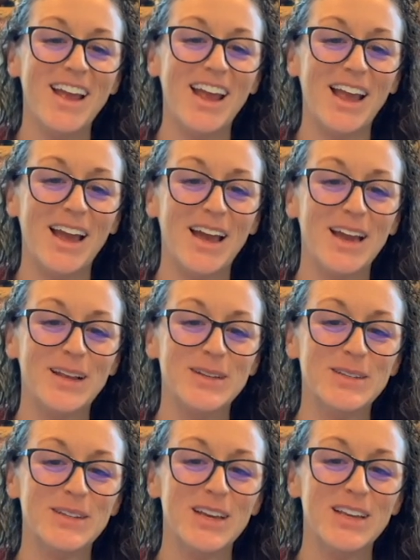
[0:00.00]

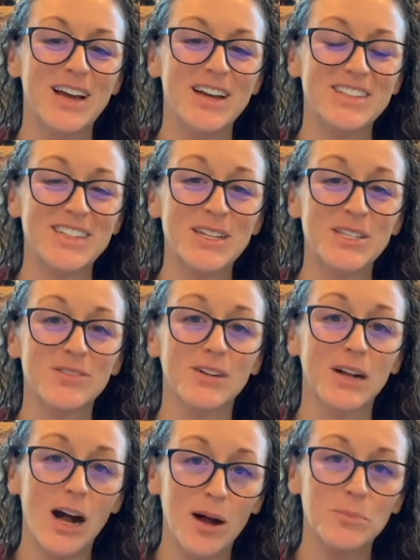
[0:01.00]
and a sense of
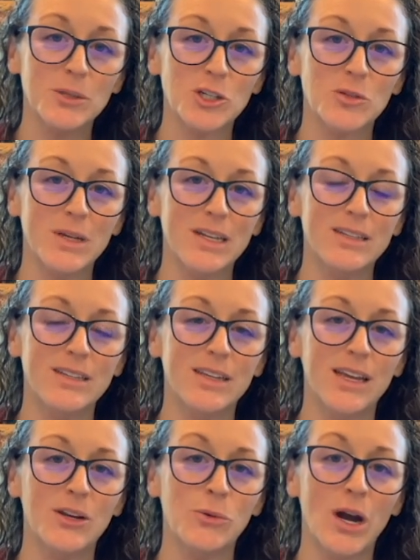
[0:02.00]
accomplishment
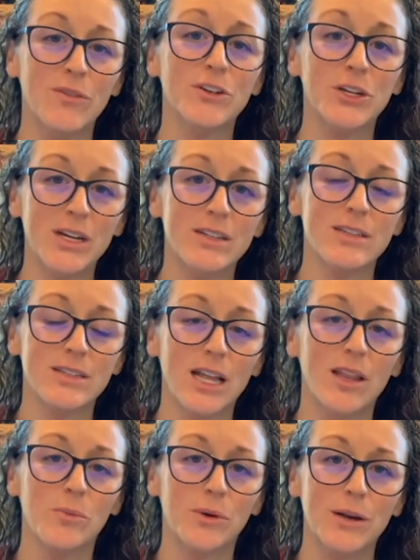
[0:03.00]
in whoever you get to
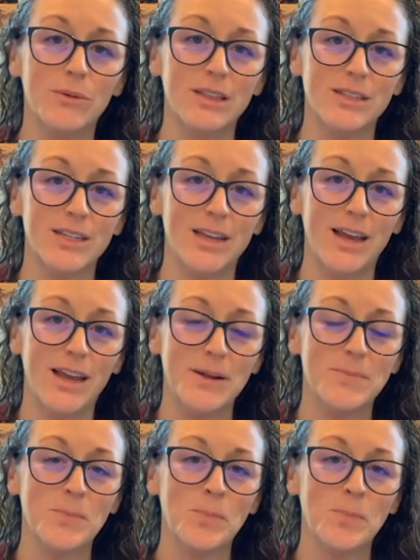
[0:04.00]
celebrate with today.